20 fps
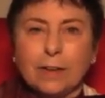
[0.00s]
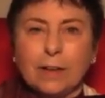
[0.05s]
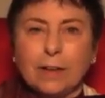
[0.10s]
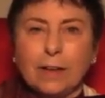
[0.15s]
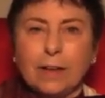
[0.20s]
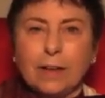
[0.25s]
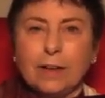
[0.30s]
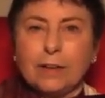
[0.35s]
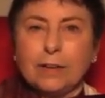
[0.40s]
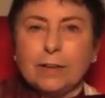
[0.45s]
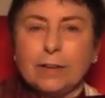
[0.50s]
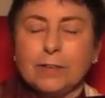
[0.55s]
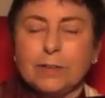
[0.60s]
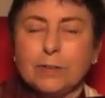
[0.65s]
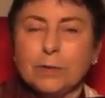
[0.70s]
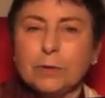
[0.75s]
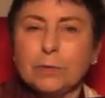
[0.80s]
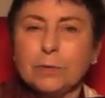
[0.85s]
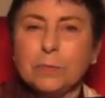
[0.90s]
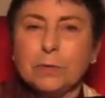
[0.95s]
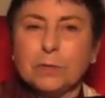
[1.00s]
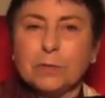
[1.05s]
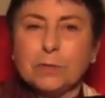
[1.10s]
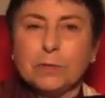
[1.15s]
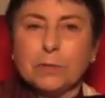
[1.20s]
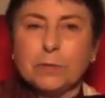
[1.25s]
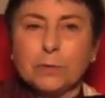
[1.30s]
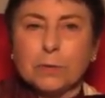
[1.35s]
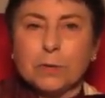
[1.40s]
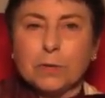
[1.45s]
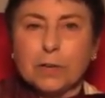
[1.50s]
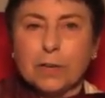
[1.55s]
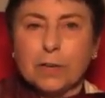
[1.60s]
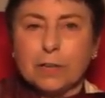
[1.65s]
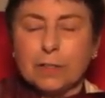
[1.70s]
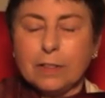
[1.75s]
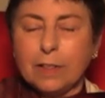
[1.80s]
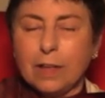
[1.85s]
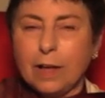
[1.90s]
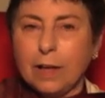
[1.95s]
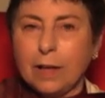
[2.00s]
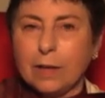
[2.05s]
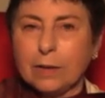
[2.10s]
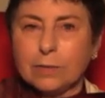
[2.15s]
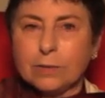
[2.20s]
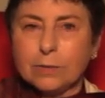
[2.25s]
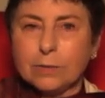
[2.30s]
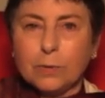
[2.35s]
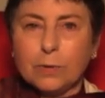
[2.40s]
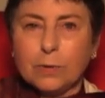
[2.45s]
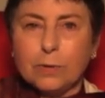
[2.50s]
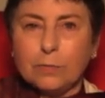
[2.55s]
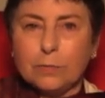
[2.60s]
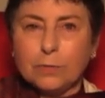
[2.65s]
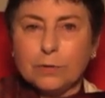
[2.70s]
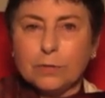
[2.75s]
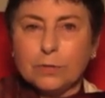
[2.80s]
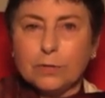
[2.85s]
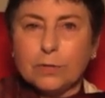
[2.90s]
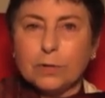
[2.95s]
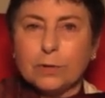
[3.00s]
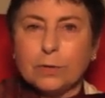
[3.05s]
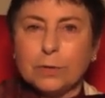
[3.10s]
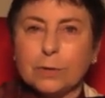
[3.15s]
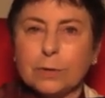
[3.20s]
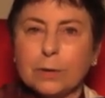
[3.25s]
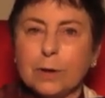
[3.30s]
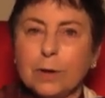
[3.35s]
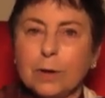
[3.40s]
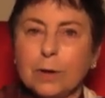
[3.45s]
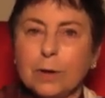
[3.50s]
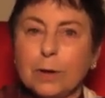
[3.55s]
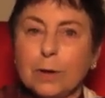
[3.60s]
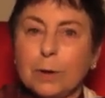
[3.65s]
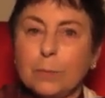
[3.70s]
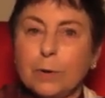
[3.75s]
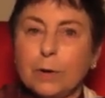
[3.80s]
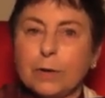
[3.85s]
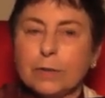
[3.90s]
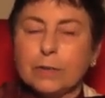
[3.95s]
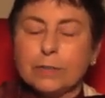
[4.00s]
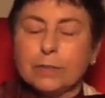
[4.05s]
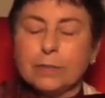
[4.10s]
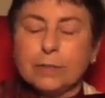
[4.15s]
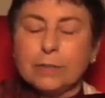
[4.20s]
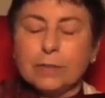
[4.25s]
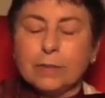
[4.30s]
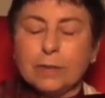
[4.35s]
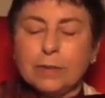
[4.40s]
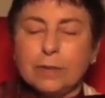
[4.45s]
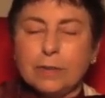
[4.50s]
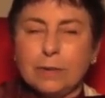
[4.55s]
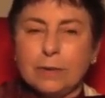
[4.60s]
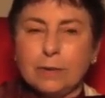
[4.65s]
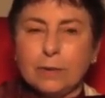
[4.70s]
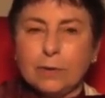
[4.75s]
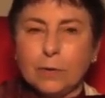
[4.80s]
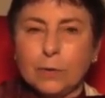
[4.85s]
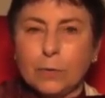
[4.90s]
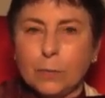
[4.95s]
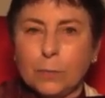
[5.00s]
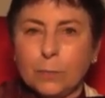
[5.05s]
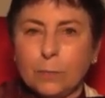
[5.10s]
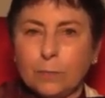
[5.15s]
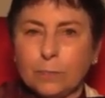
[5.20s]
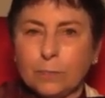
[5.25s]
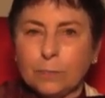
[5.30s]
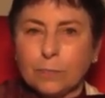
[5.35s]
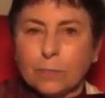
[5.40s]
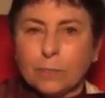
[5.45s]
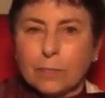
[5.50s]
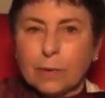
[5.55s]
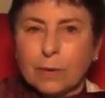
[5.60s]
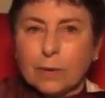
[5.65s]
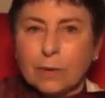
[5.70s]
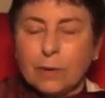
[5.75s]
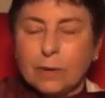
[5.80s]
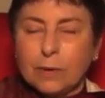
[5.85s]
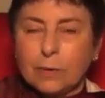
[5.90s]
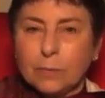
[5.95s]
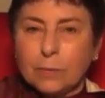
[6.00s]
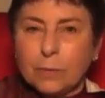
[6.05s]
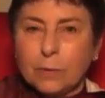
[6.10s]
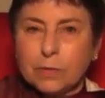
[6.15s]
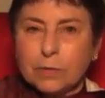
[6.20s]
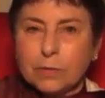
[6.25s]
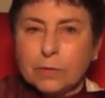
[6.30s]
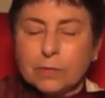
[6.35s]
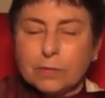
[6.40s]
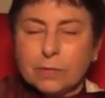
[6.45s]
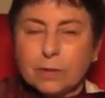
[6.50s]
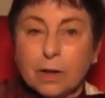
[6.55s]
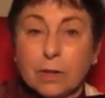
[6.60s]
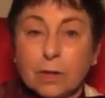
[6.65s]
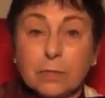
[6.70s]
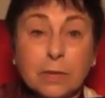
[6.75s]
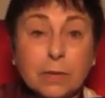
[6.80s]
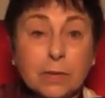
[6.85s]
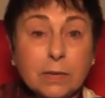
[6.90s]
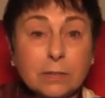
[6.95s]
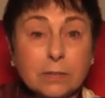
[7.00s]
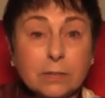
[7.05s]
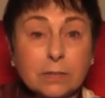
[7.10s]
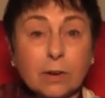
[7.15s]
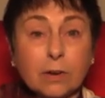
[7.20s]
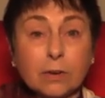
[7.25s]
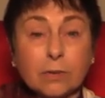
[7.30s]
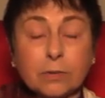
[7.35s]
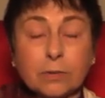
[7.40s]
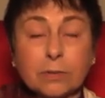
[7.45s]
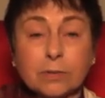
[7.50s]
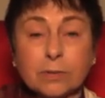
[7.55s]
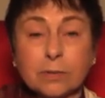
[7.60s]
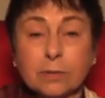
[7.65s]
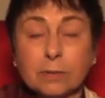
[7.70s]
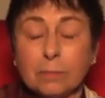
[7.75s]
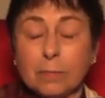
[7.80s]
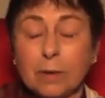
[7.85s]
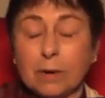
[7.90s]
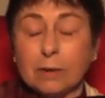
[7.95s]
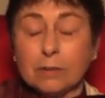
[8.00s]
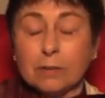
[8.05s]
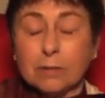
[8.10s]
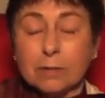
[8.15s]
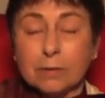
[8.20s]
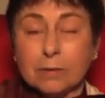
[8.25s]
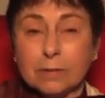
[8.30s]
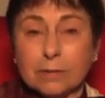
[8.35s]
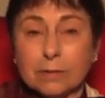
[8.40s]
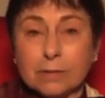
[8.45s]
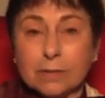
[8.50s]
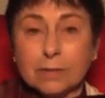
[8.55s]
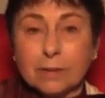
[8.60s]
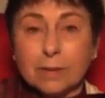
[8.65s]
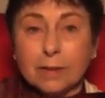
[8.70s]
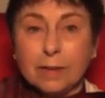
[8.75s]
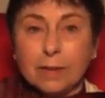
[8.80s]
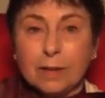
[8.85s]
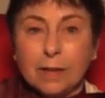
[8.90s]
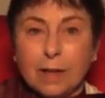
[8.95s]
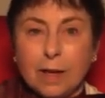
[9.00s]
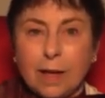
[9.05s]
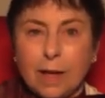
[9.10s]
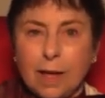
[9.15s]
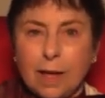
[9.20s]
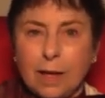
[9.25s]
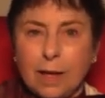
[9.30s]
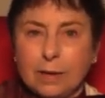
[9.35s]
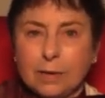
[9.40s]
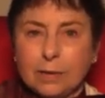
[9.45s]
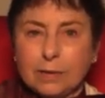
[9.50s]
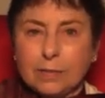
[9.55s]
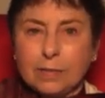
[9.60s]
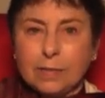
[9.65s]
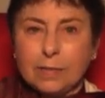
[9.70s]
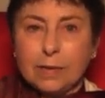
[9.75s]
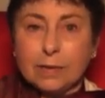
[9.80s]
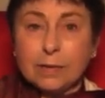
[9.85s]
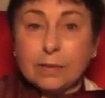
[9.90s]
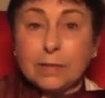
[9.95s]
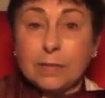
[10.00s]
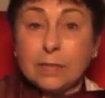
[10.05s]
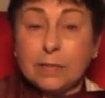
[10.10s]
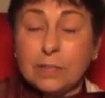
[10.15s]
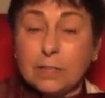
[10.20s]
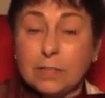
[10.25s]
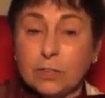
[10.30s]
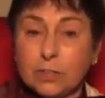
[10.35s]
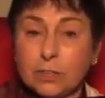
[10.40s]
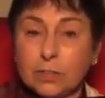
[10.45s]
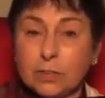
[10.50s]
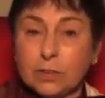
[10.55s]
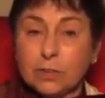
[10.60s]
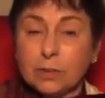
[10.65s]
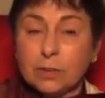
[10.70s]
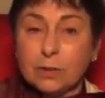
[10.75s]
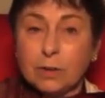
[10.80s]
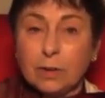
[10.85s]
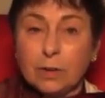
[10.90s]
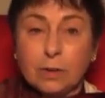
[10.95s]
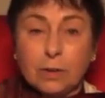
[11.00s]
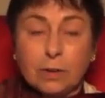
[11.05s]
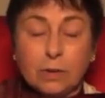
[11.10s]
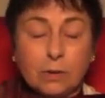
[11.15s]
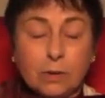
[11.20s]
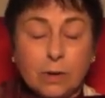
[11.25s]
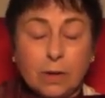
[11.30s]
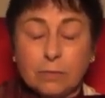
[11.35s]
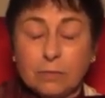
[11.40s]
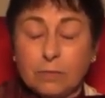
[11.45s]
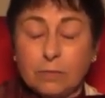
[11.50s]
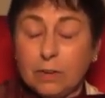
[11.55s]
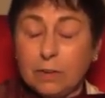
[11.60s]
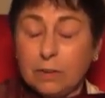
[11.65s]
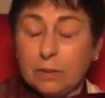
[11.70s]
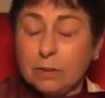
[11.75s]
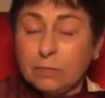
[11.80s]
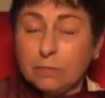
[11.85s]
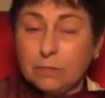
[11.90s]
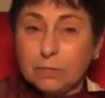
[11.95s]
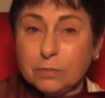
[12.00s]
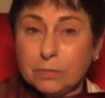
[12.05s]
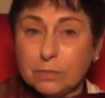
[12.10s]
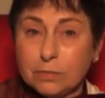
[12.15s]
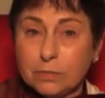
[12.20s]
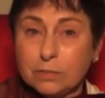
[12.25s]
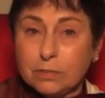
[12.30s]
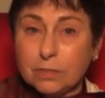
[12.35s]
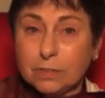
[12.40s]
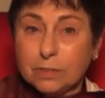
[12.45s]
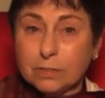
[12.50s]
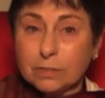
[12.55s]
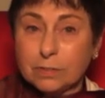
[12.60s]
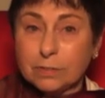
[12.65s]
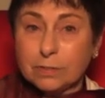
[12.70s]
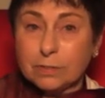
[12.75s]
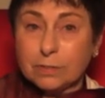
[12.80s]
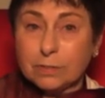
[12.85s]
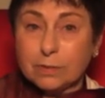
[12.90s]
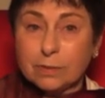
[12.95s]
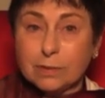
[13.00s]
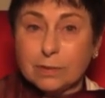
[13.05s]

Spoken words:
And he told me a story that when he first started practicing Aikido, it was on the East Coast in Maryland. And he had a teacher who had very few students.